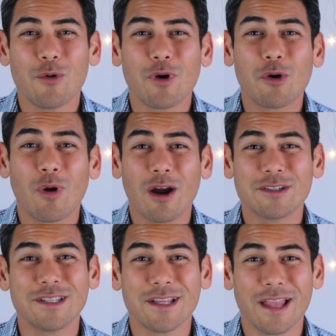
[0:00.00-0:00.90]

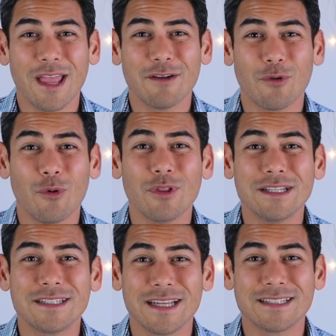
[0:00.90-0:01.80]
requires a delay of only
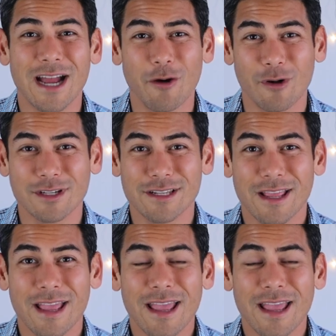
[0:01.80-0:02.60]
6 hours,